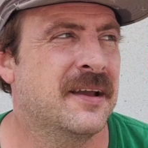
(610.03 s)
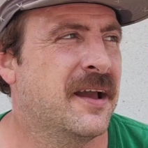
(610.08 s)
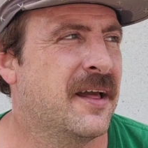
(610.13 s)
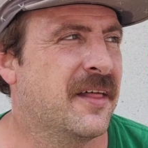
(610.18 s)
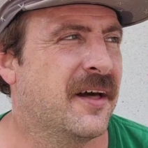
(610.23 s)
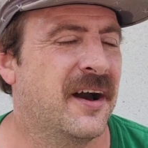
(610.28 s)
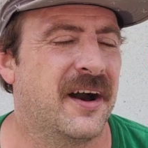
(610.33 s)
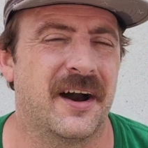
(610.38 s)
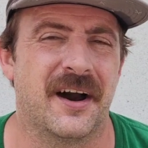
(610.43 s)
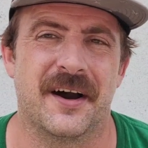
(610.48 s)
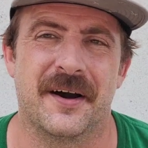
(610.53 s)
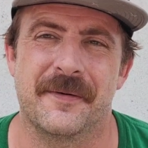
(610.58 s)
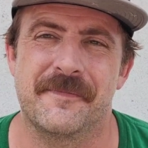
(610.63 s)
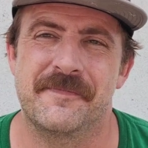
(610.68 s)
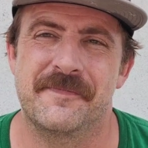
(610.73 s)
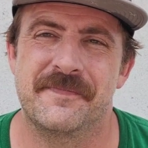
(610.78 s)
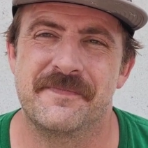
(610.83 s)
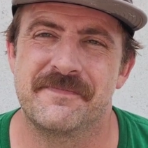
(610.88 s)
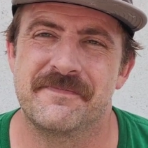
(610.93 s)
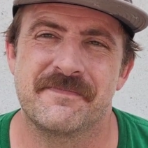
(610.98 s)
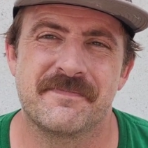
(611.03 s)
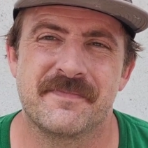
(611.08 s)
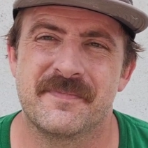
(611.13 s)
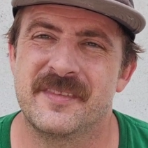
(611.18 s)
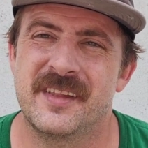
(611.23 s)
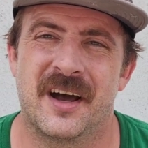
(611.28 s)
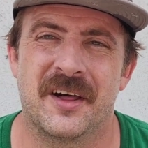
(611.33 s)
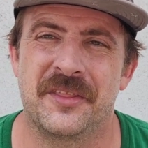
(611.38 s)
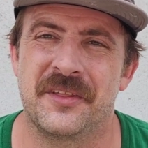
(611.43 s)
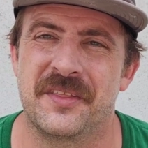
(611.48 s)

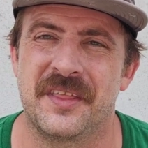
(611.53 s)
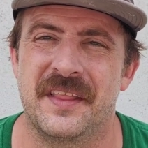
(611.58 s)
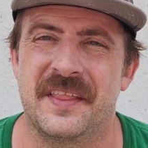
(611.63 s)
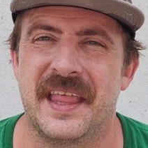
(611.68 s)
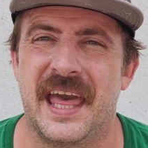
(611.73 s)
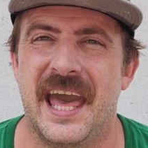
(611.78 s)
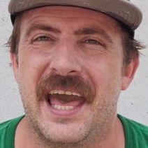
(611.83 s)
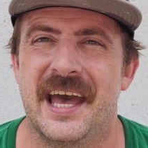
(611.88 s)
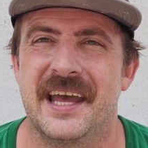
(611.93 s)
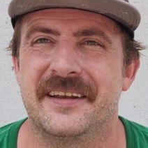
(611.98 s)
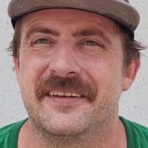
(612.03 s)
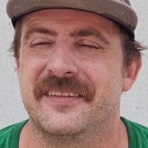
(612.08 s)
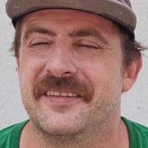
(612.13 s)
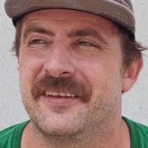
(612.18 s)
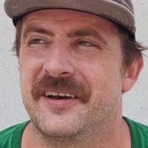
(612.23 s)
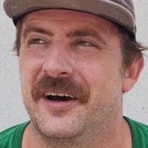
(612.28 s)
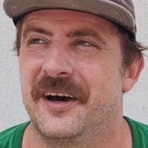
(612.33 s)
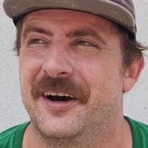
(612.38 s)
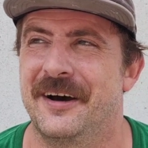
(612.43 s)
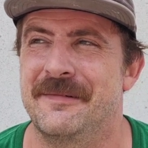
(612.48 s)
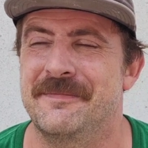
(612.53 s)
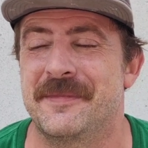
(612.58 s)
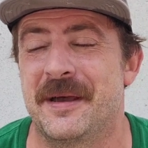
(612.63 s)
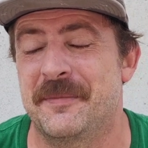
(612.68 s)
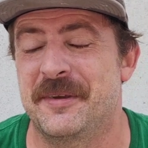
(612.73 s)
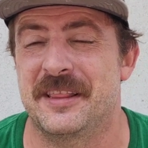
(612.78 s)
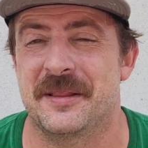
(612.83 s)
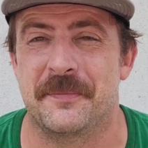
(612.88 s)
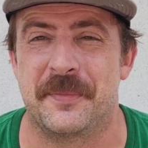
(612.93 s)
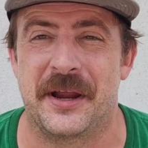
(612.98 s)
Other than that,
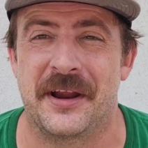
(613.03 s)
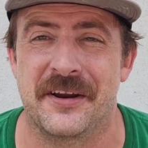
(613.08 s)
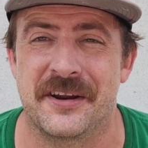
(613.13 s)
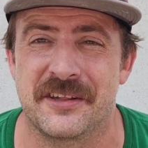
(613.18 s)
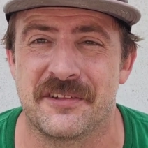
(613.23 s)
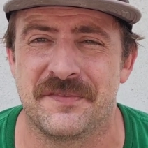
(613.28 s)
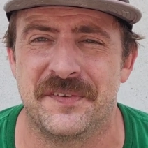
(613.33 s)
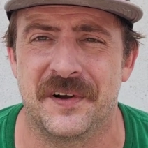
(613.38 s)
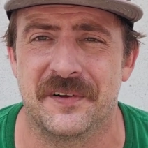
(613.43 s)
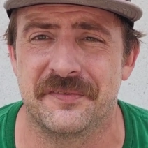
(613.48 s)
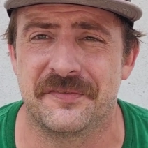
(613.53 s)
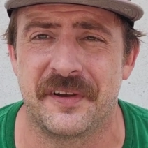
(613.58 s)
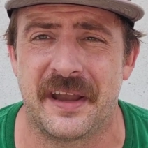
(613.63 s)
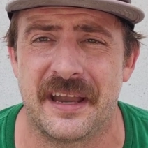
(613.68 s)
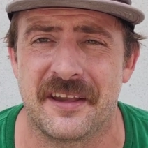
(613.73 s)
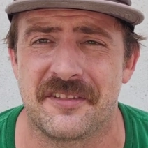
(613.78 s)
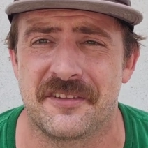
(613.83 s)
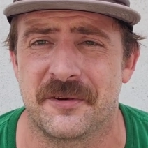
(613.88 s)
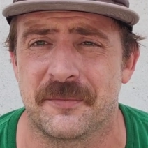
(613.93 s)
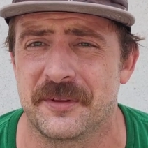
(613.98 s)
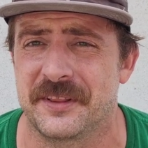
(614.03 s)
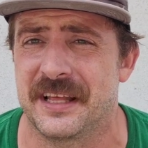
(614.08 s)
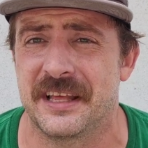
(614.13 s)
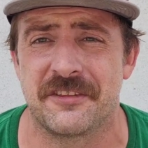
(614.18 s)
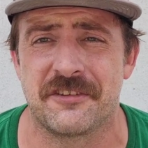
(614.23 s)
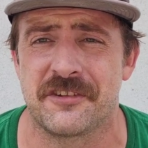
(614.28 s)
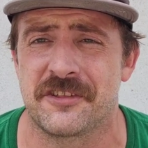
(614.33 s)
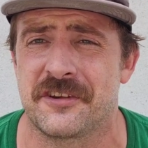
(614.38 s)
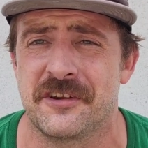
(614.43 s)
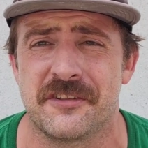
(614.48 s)
the bearings felt faster, but that's
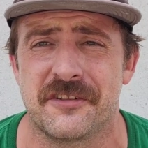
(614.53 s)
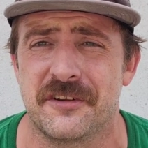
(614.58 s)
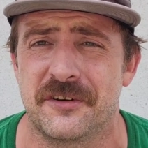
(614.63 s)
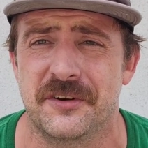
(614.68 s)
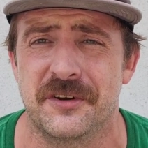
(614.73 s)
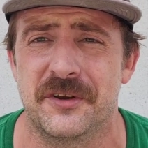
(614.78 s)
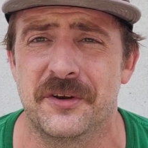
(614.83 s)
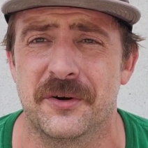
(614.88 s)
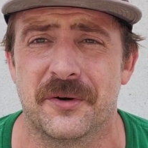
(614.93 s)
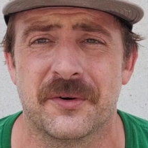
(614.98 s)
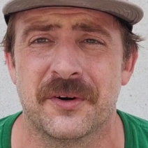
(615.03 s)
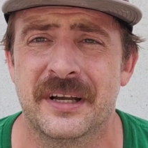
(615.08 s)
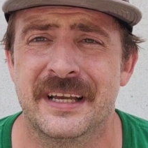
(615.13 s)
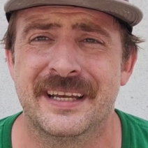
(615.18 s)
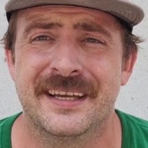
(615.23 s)
just because they're new.